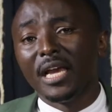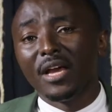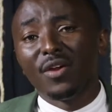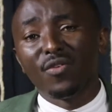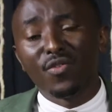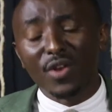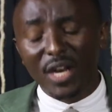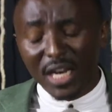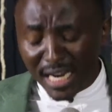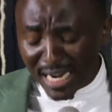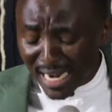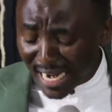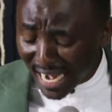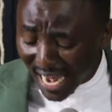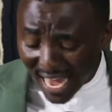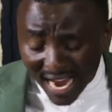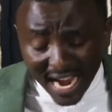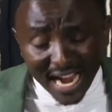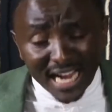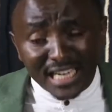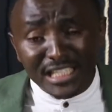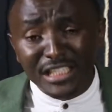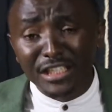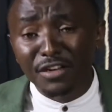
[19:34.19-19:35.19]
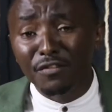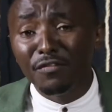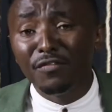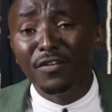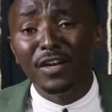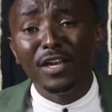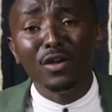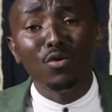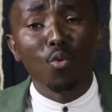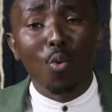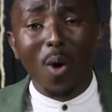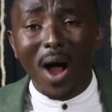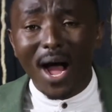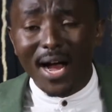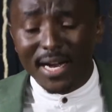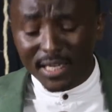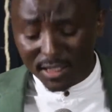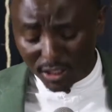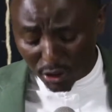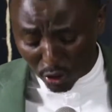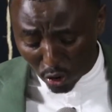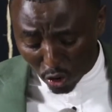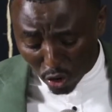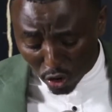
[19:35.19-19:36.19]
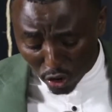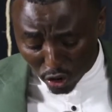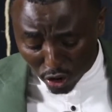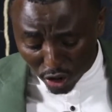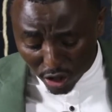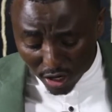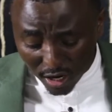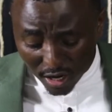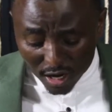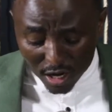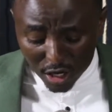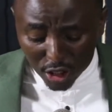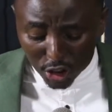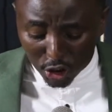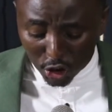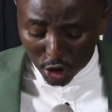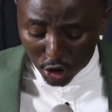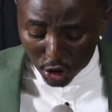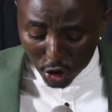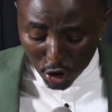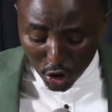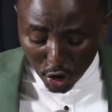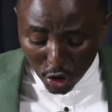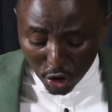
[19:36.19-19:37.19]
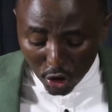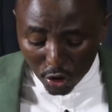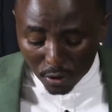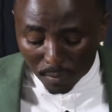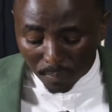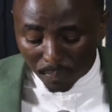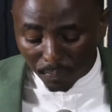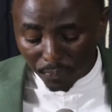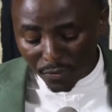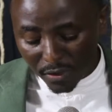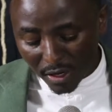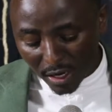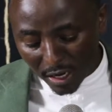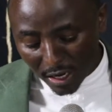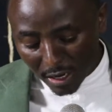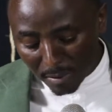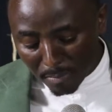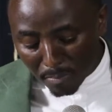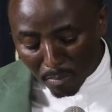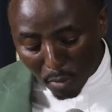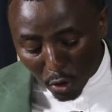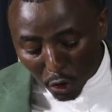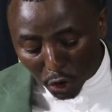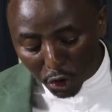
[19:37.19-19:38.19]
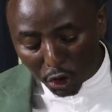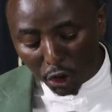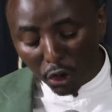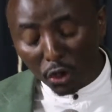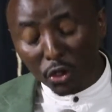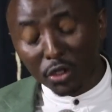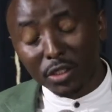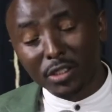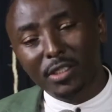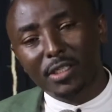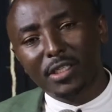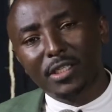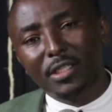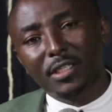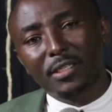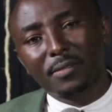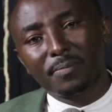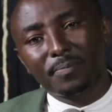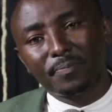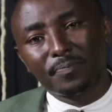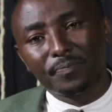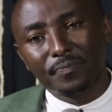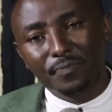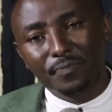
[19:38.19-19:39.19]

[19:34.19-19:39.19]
really negatively works on your emotions.